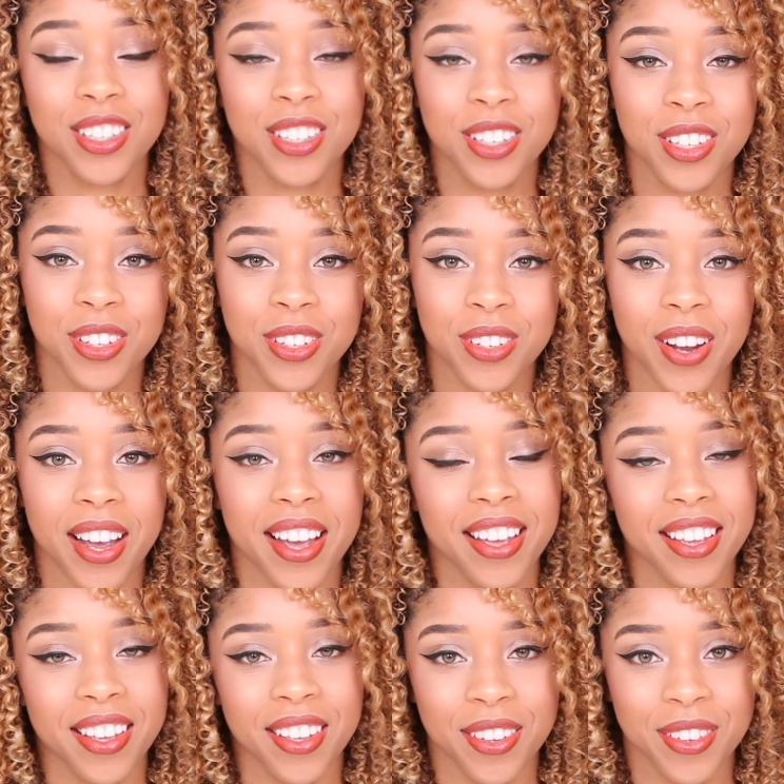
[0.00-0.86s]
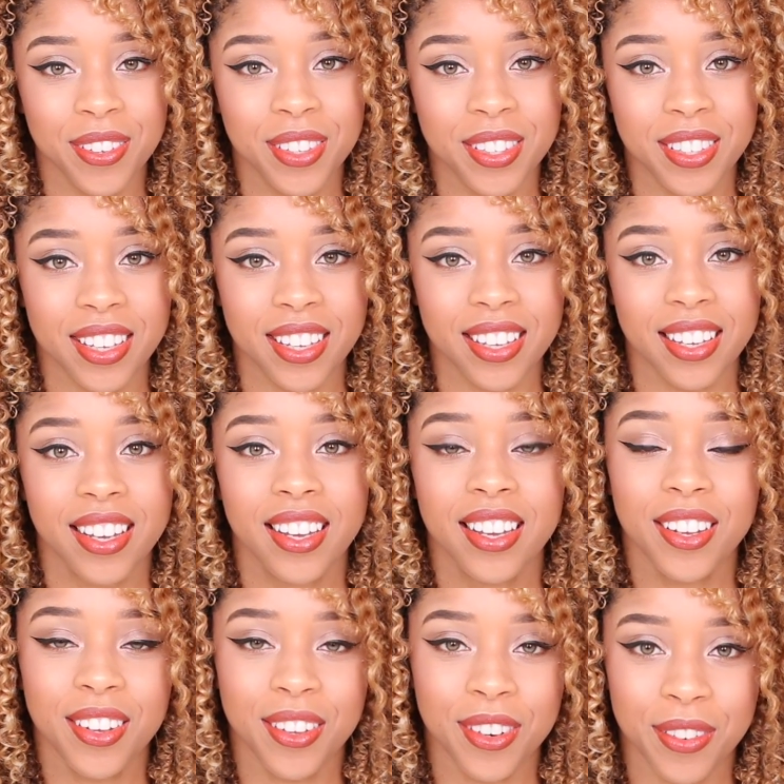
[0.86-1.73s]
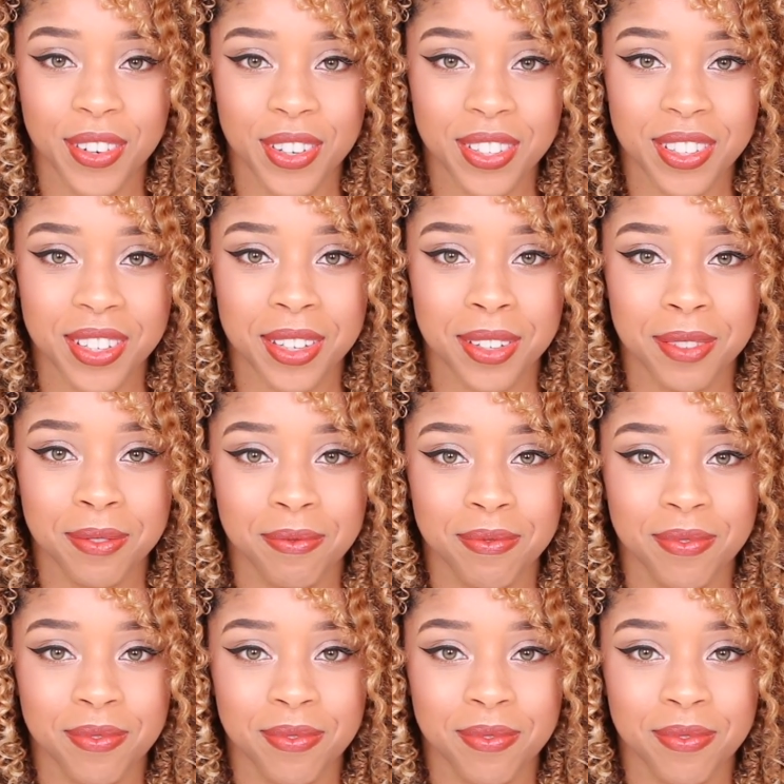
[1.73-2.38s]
to a UC university,